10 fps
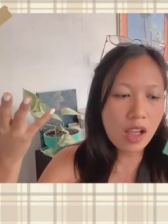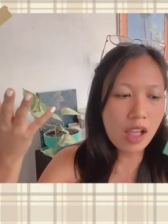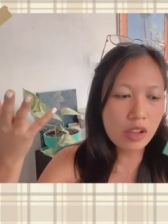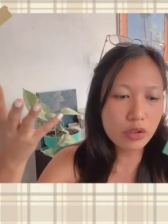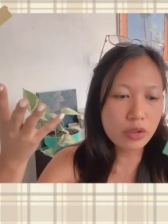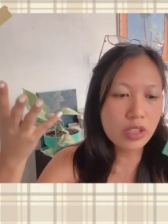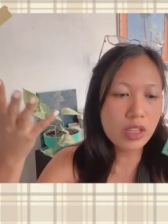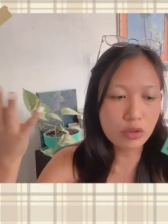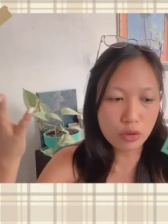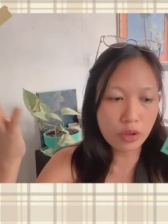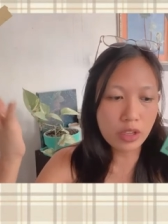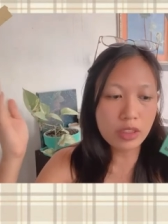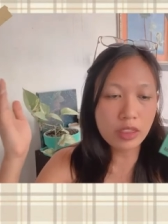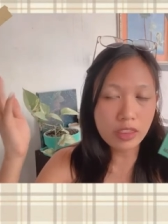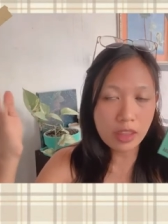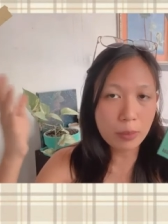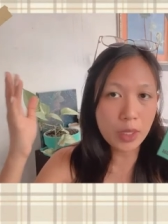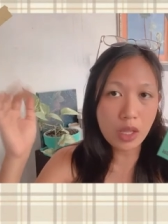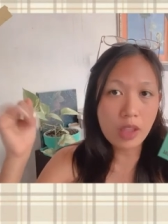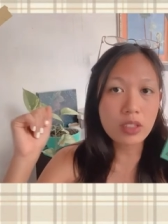actually enjoyed them
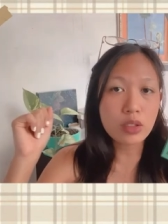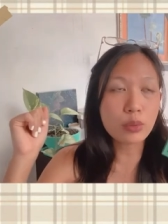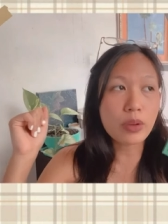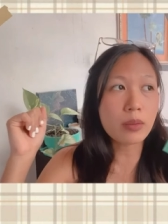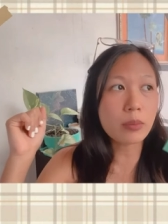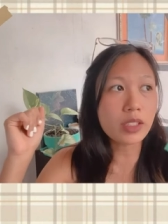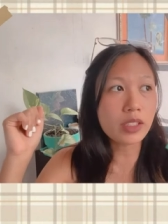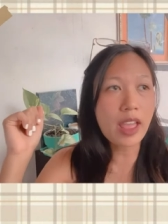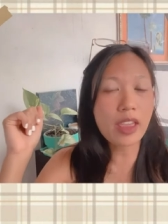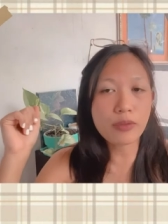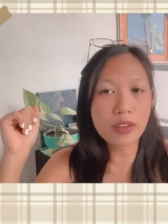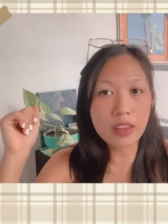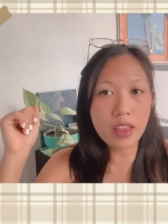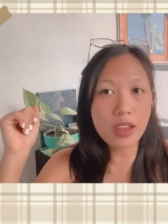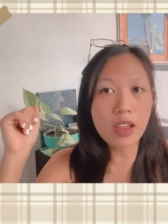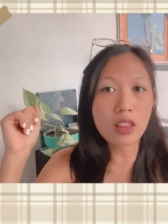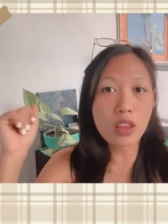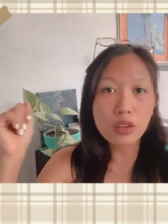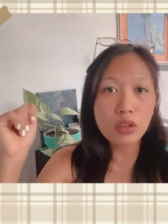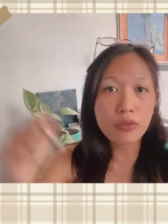a lot as well but I feel like a
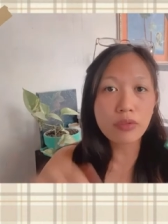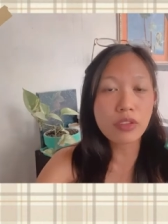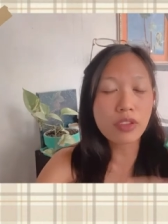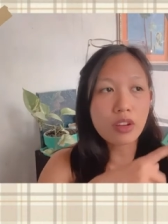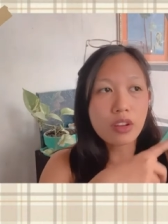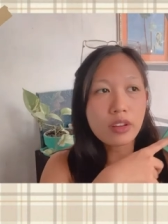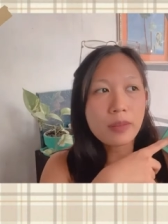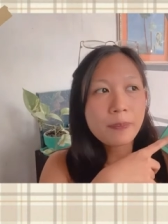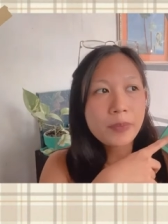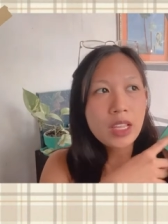lot of the